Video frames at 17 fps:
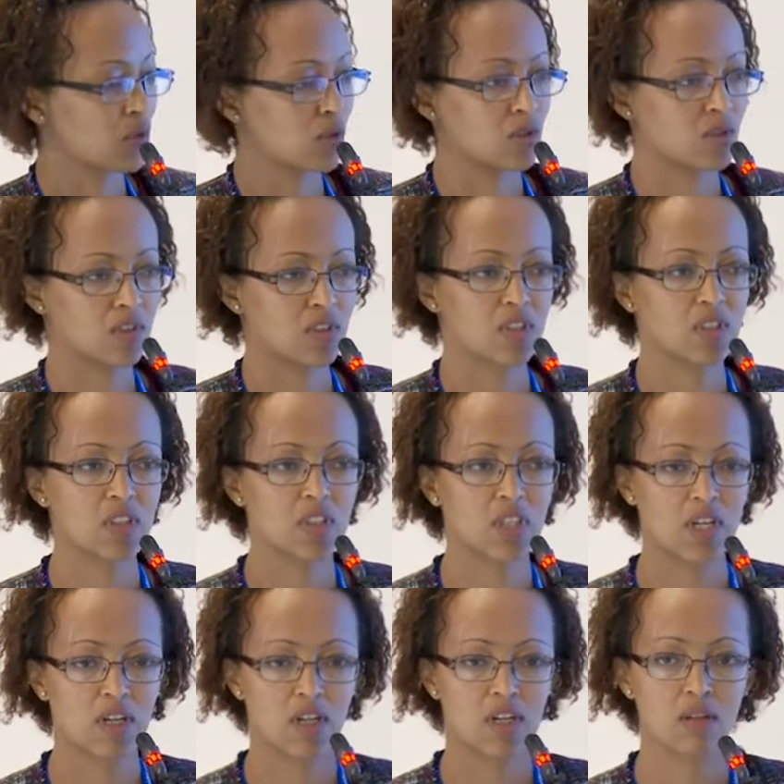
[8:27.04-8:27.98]
course,
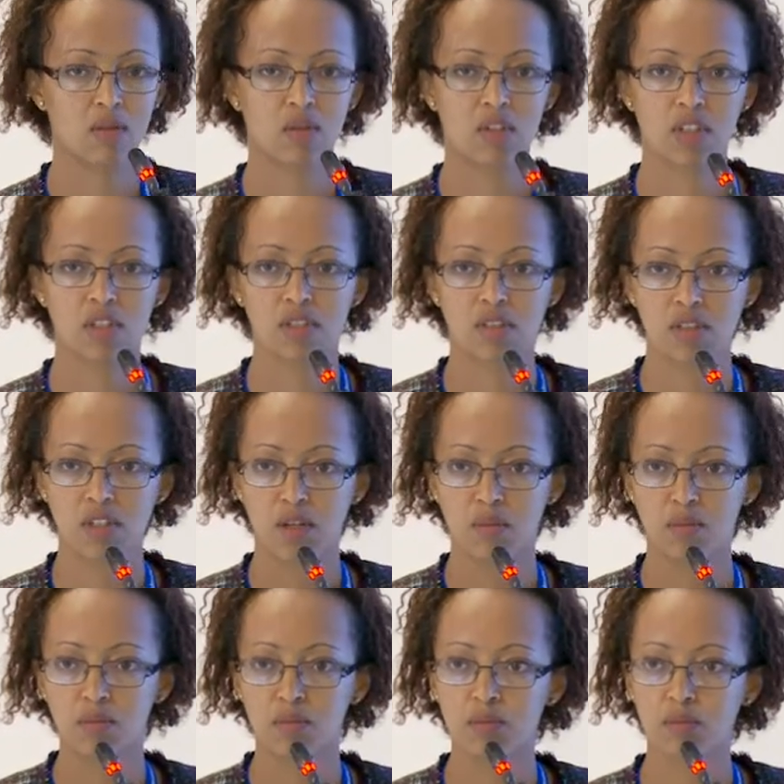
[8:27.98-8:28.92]
there are
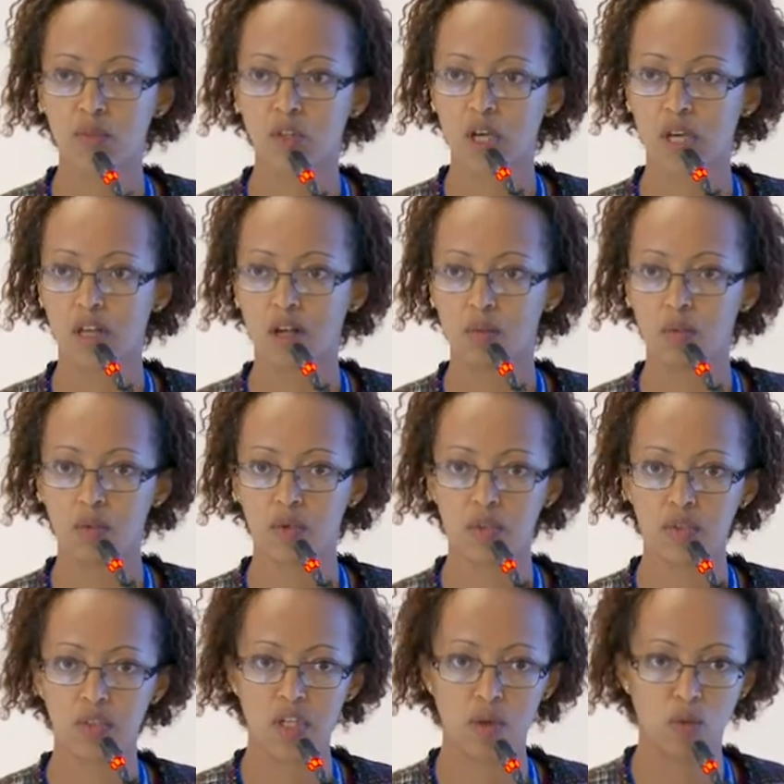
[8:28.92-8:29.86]
some
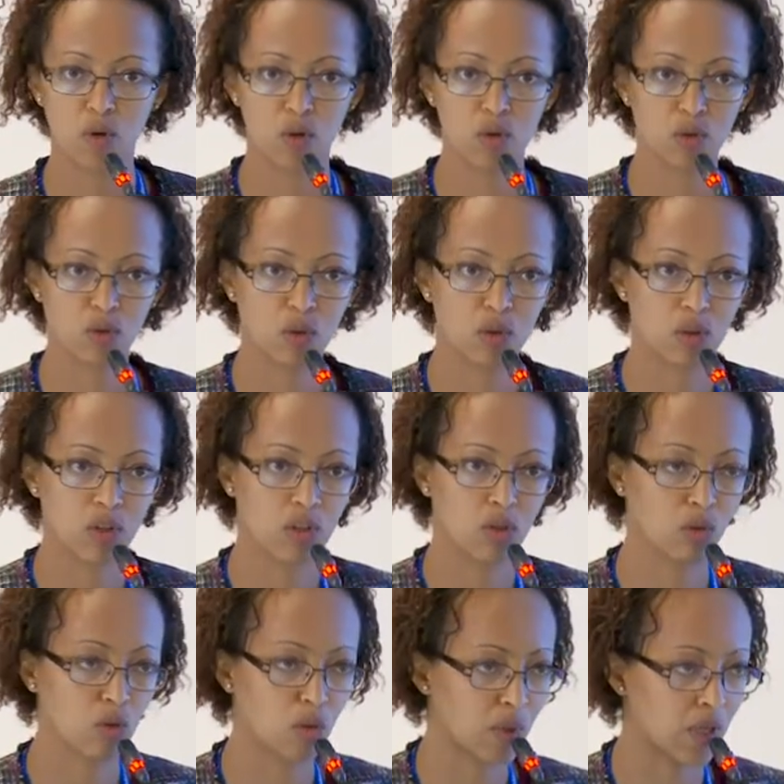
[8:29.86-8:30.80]
support on
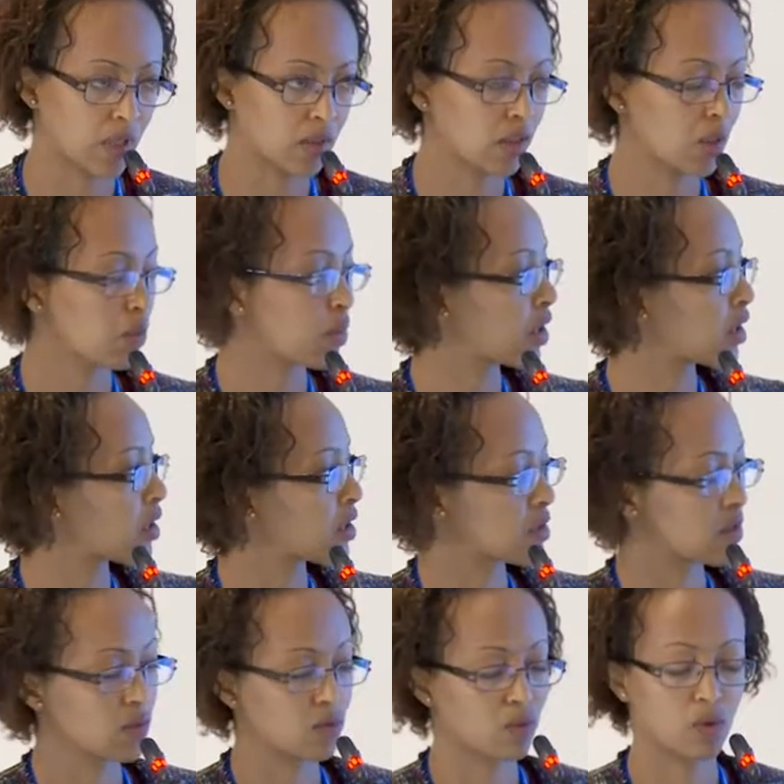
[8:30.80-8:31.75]
women
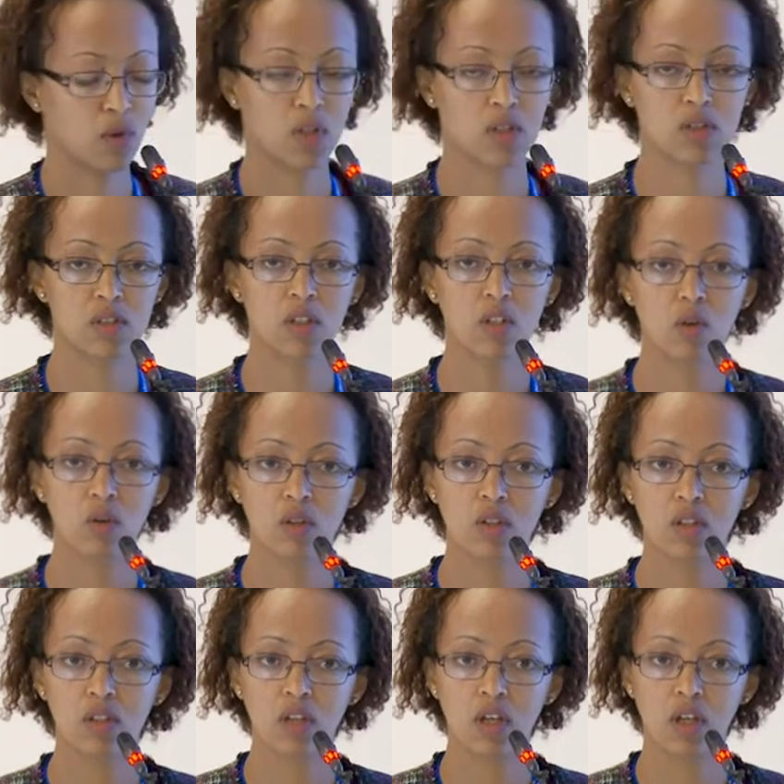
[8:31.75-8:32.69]
entrepreneurs focusing
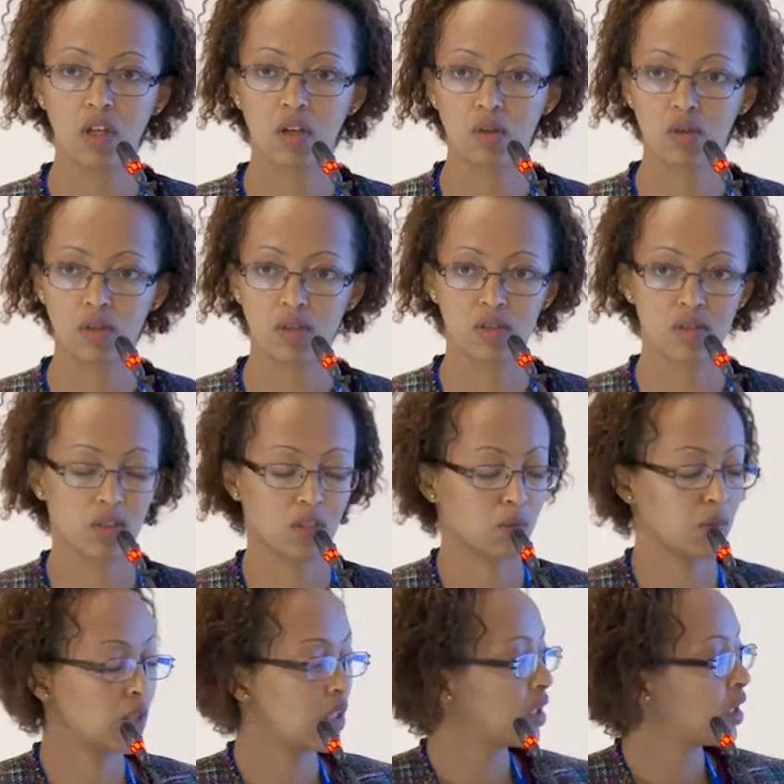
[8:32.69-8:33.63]
on the
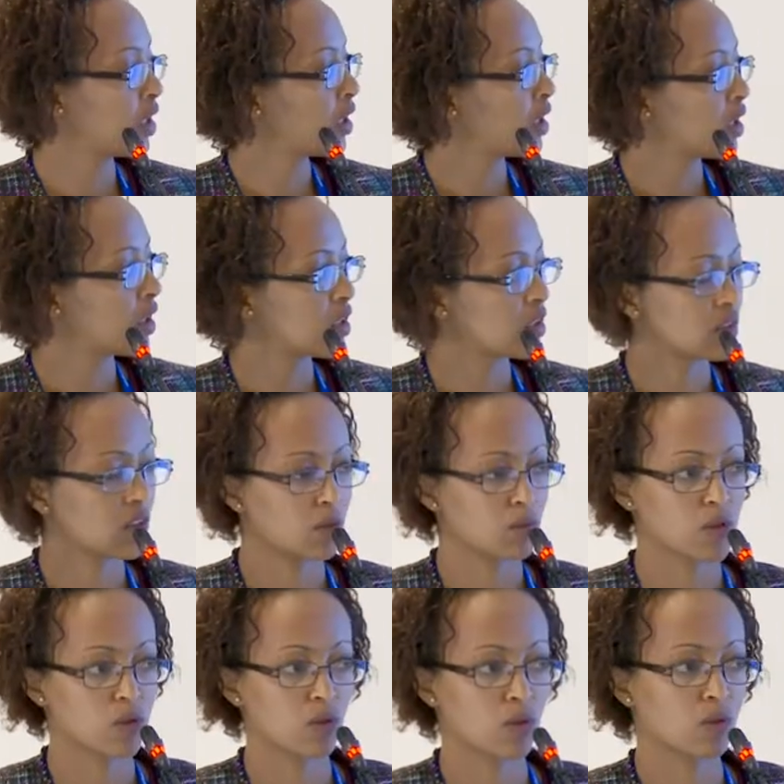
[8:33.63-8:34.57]
ecosystem in
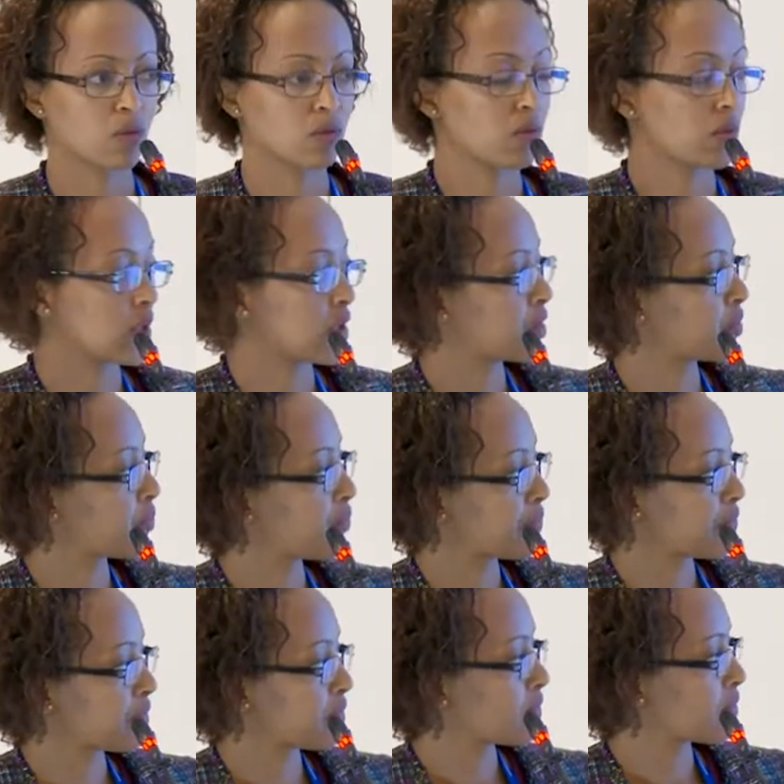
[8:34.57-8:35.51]
terms of
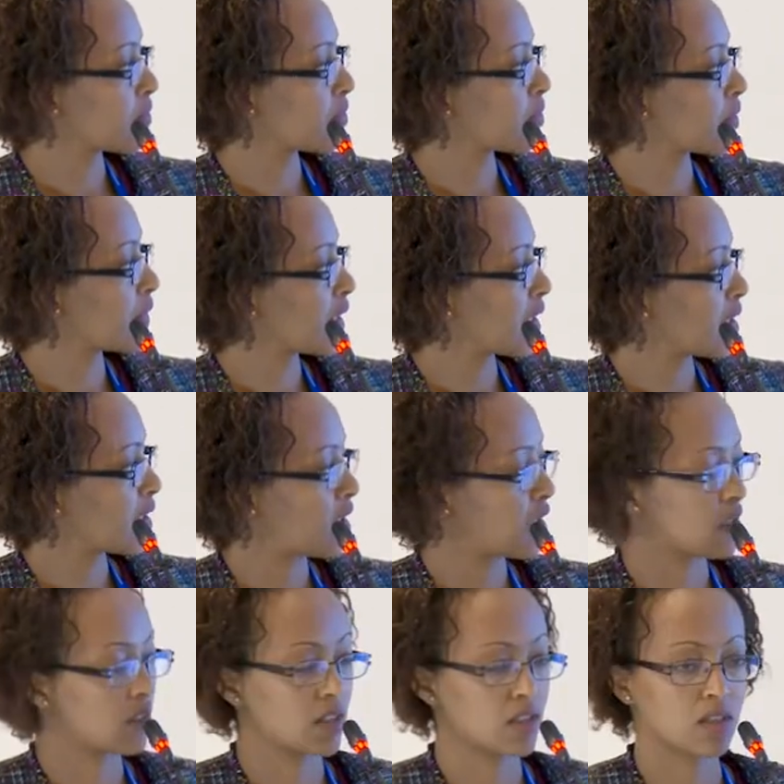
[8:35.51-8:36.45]

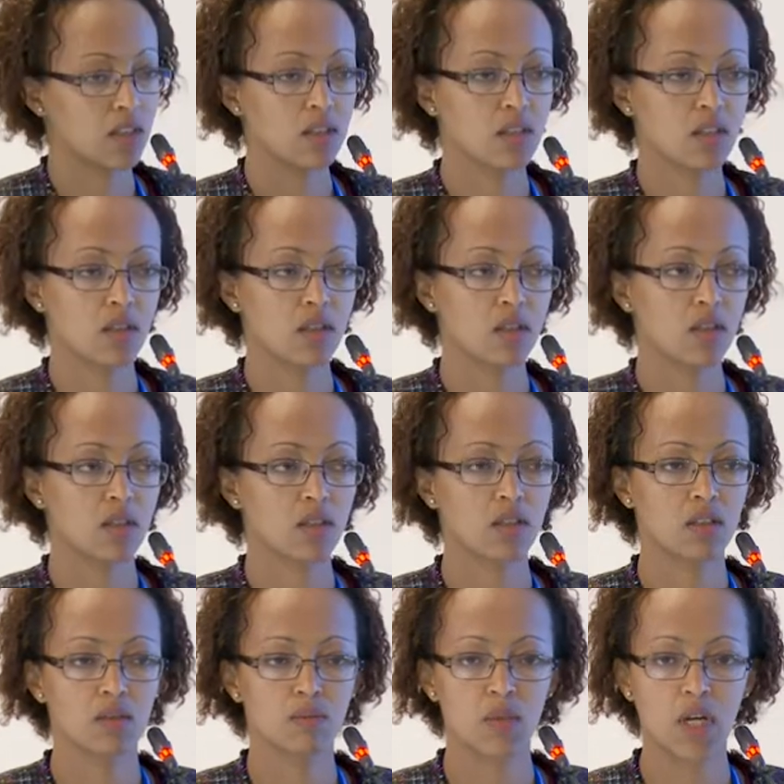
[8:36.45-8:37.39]
addressing the
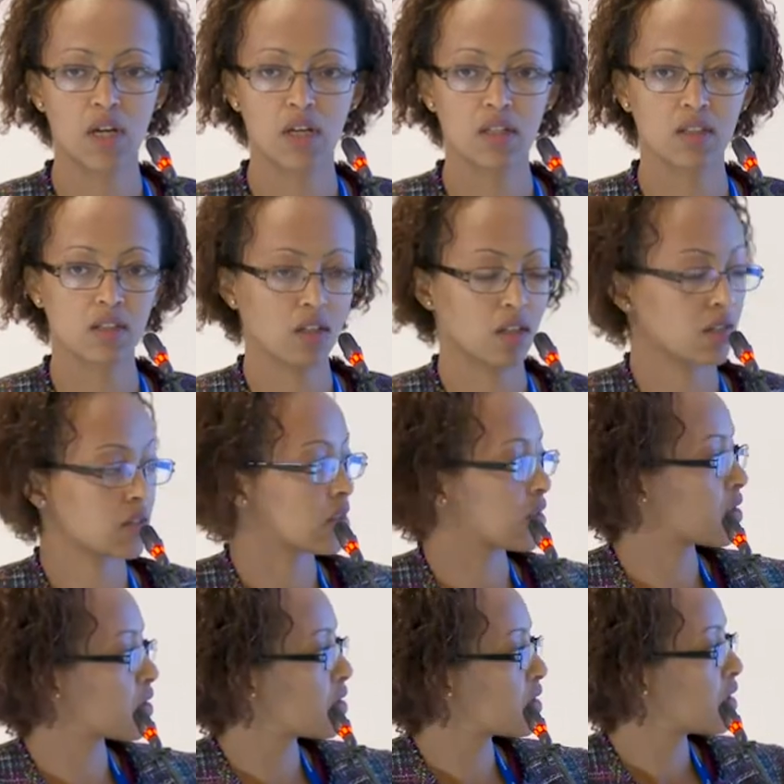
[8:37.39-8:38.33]
market
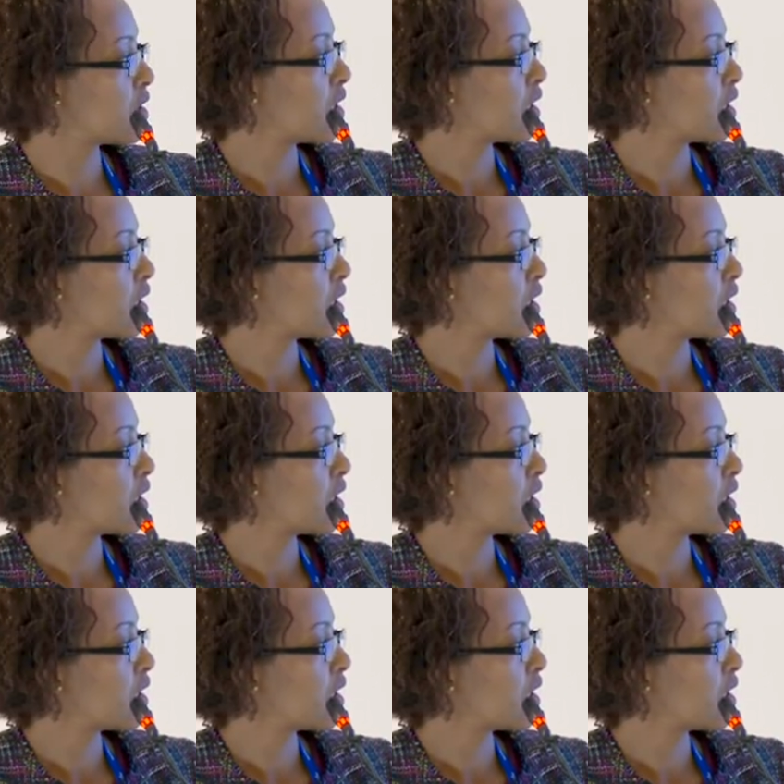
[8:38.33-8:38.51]
access